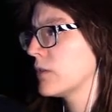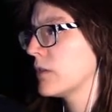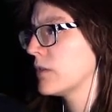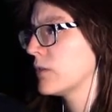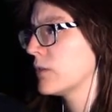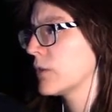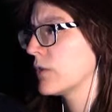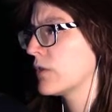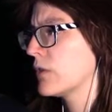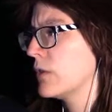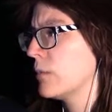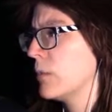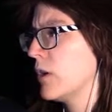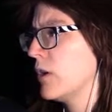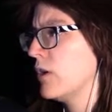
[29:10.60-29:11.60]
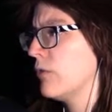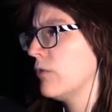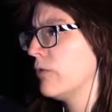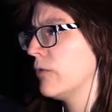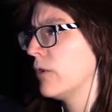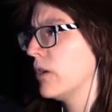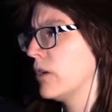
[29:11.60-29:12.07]
it was somehow
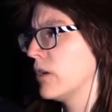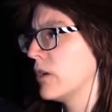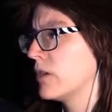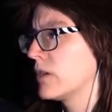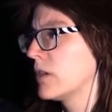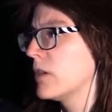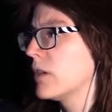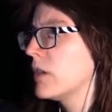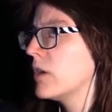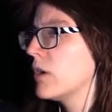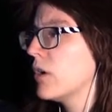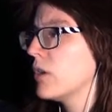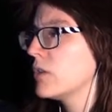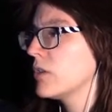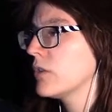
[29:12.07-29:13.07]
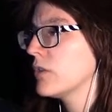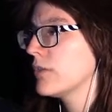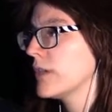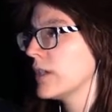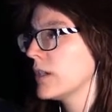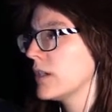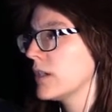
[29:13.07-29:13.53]
flawed. Others
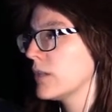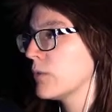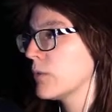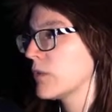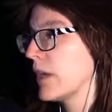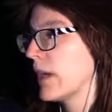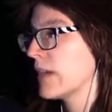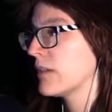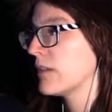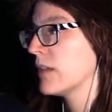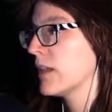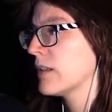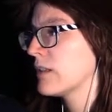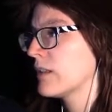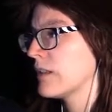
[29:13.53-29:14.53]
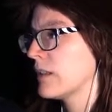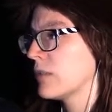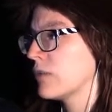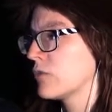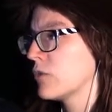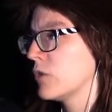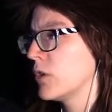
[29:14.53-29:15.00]
think it was accidentally
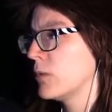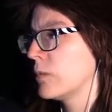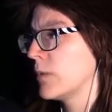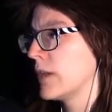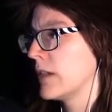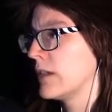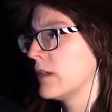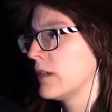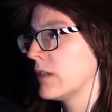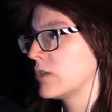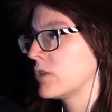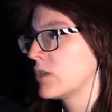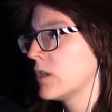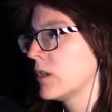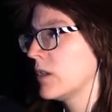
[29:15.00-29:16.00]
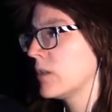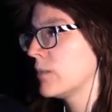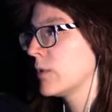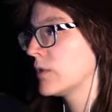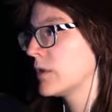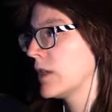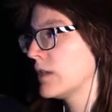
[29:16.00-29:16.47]
destroyed by a glitch,
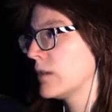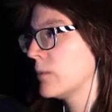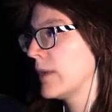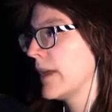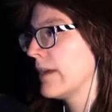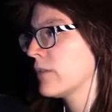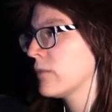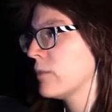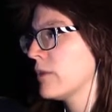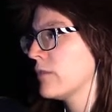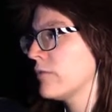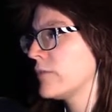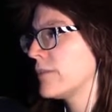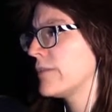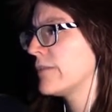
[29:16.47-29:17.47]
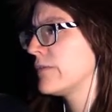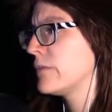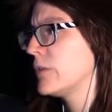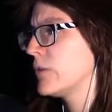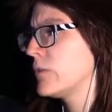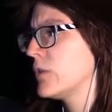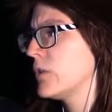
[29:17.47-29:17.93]
but that the blacksmith
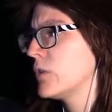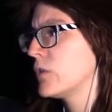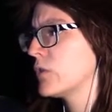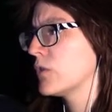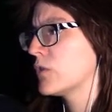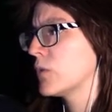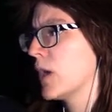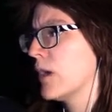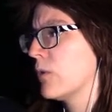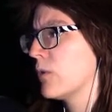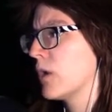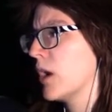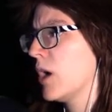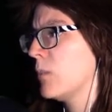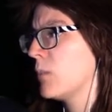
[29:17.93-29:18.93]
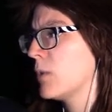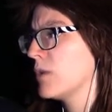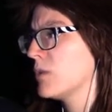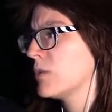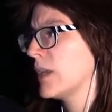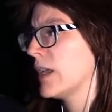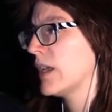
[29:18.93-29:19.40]
refuses to ever
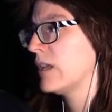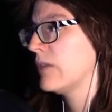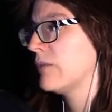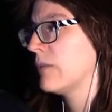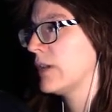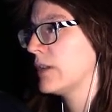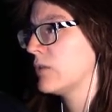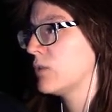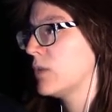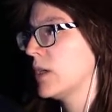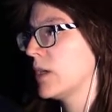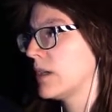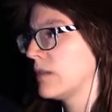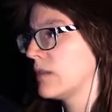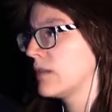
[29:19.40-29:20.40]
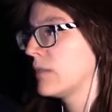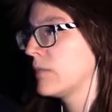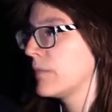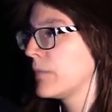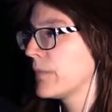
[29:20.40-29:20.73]
upload anything twice.